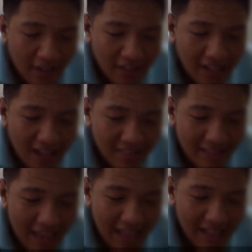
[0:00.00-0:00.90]
it has
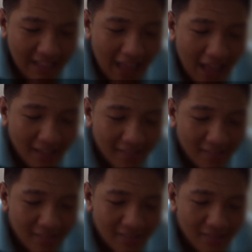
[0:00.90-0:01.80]

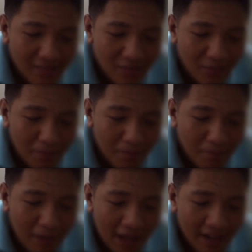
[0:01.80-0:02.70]

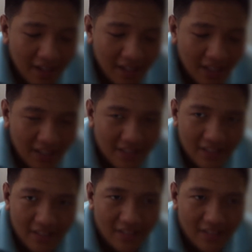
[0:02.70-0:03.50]
L-asparagine.